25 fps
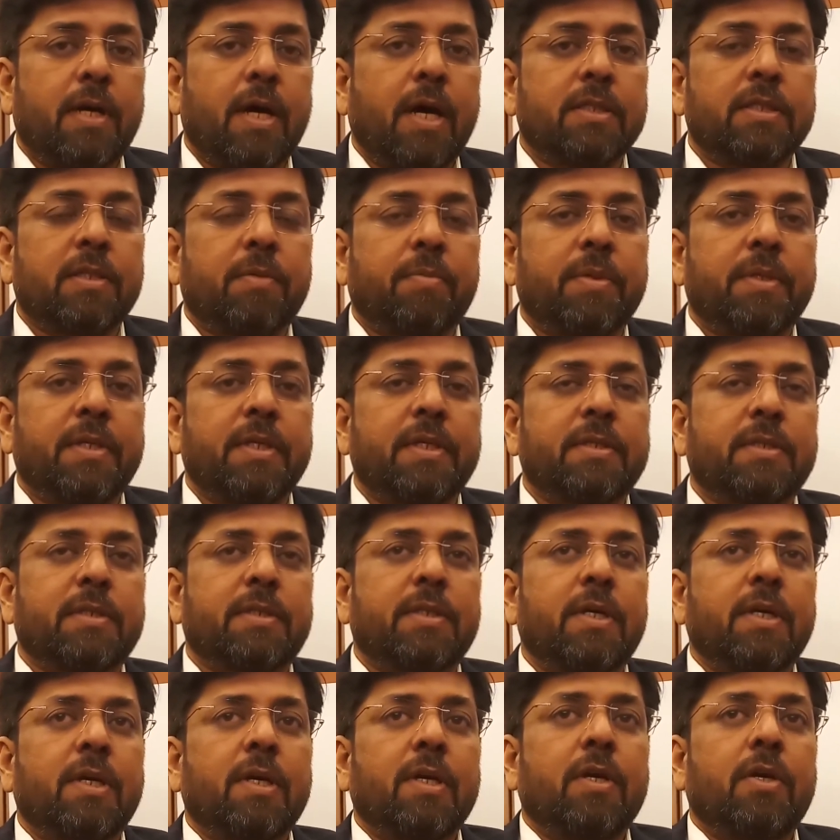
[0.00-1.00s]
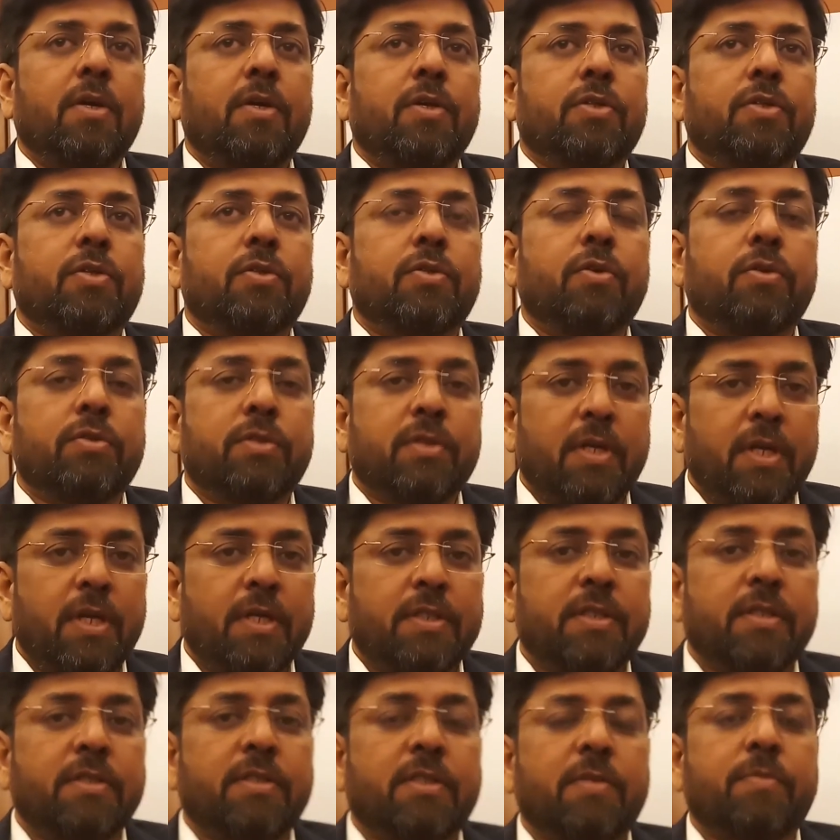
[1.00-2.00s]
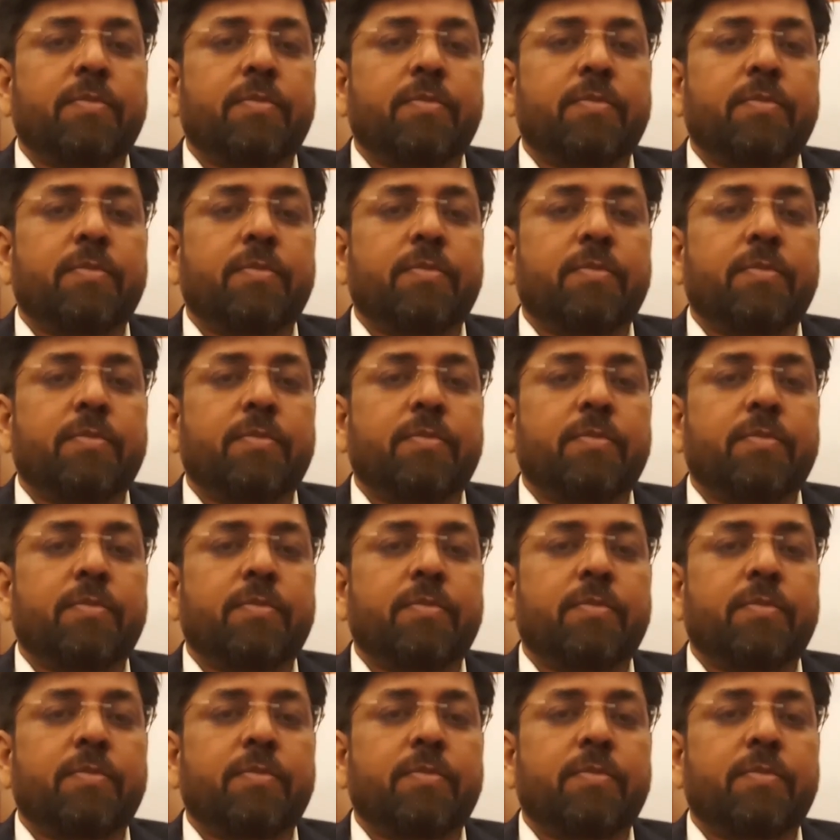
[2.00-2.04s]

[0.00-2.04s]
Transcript: Andhra Pradesh. So those relationships.